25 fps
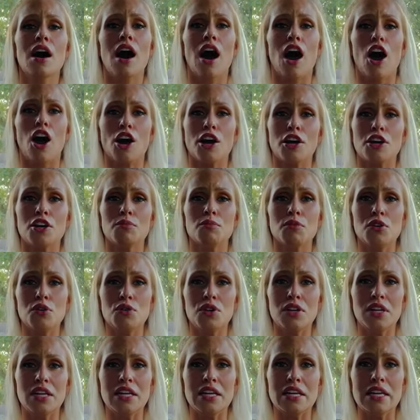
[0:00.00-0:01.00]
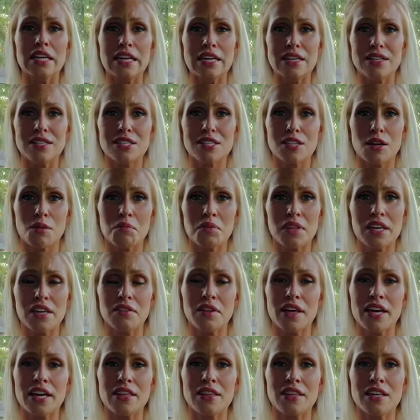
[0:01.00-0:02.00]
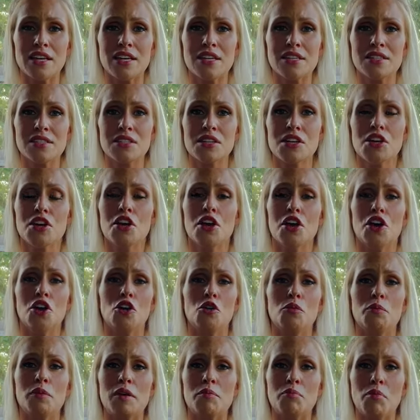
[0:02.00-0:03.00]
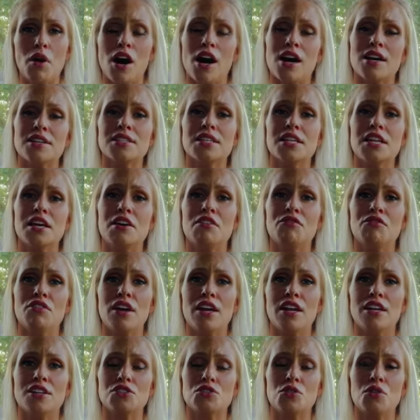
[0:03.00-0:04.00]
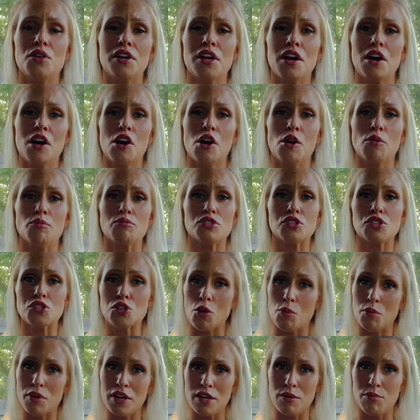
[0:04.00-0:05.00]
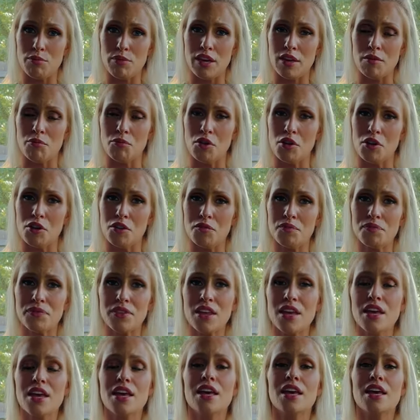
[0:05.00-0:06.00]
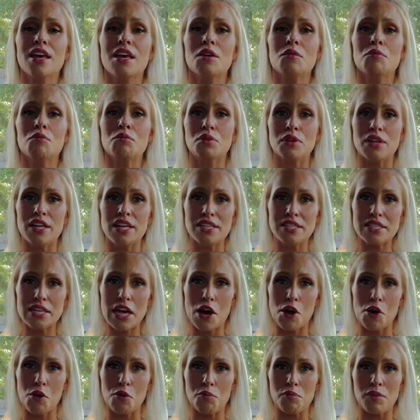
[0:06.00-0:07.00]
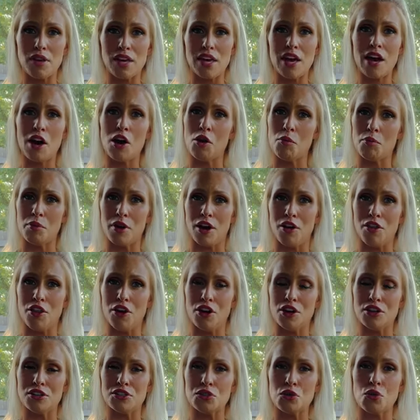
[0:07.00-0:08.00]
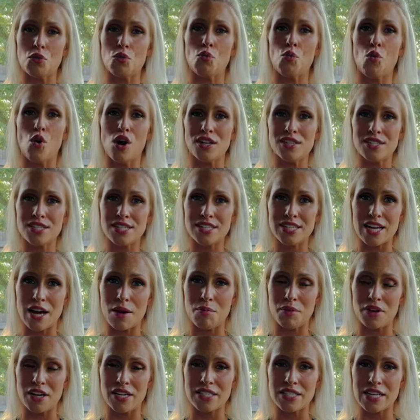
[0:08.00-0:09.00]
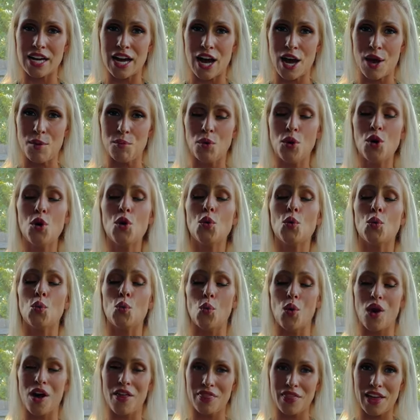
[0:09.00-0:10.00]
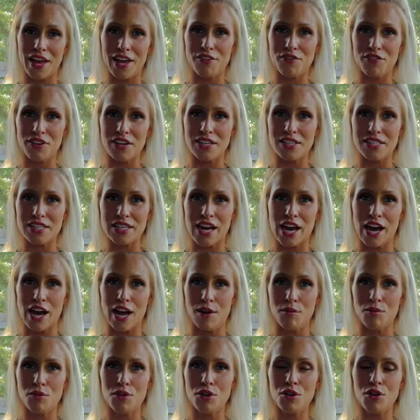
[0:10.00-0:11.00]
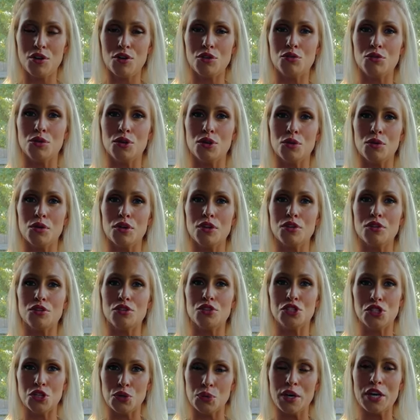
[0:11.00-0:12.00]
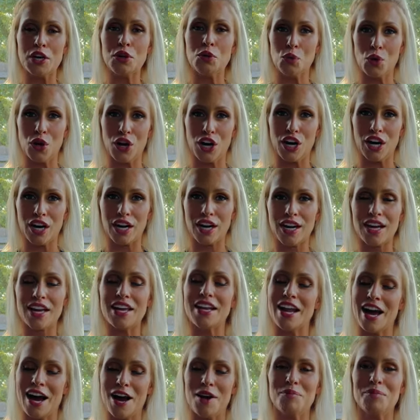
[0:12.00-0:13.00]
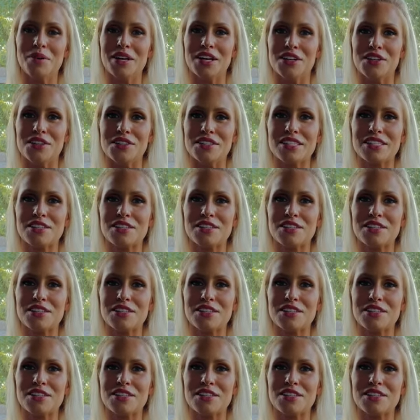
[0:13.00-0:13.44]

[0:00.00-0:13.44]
Our community needs something like this. It'll be positive, and it's going to help so many people. Please help me help others one step at a time, one life at a time, through doing work, not pills.